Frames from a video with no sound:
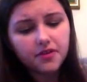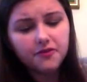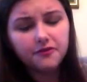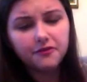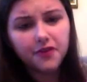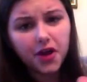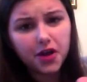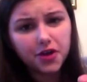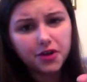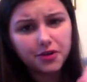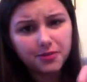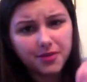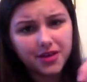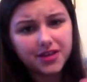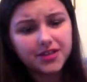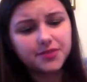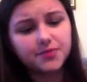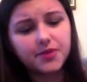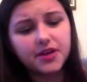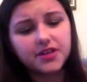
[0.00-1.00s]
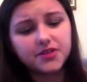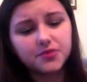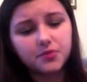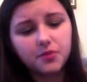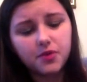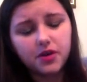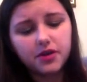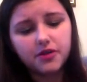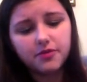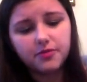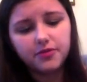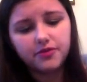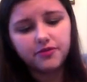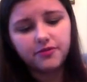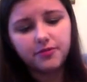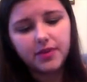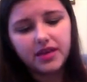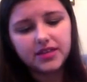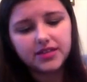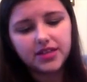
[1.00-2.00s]
Volume Express
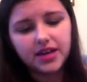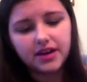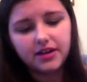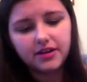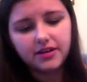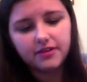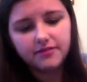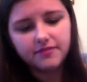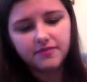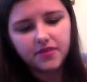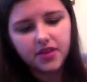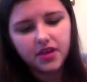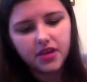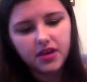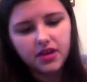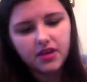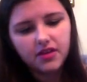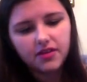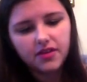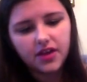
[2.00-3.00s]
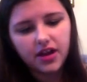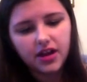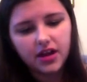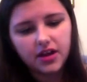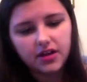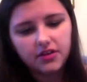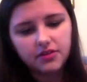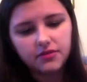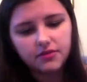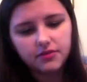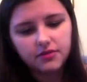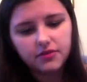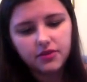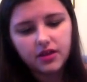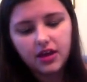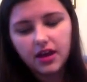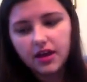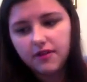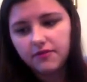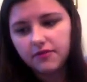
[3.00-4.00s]
waterproof mascara that I use
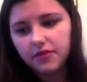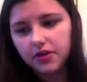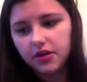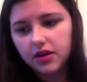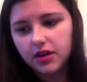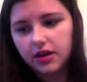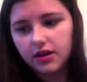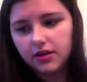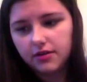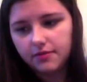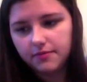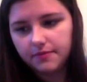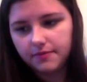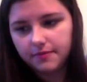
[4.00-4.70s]
every day.